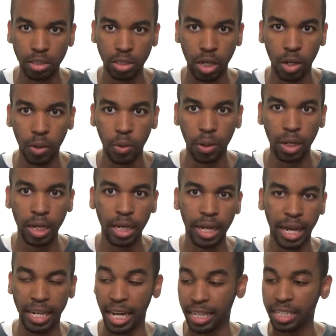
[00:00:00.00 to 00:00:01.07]
So,
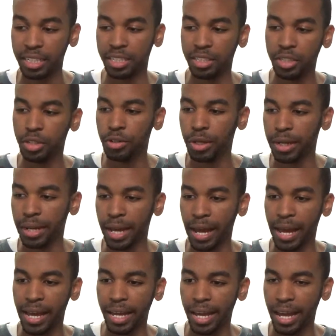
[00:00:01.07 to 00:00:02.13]
and I couldn't do it
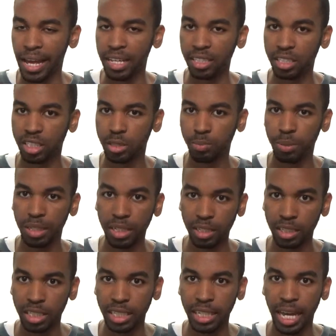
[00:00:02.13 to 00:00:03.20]
as
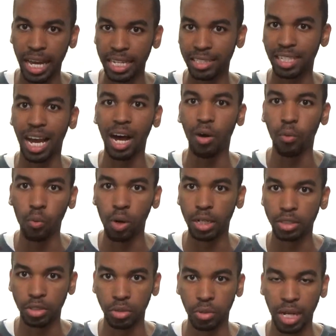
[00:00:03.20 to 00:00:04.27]
speedily as I
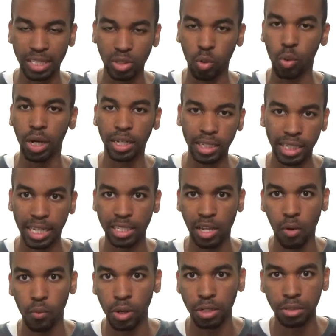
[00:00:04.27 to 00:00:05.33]
want to, as quickly as I
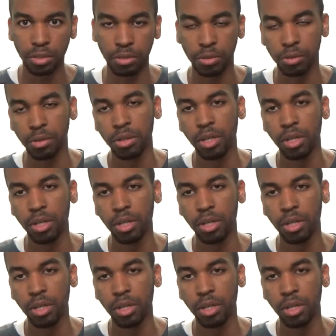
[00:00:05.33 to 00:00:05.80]
want to.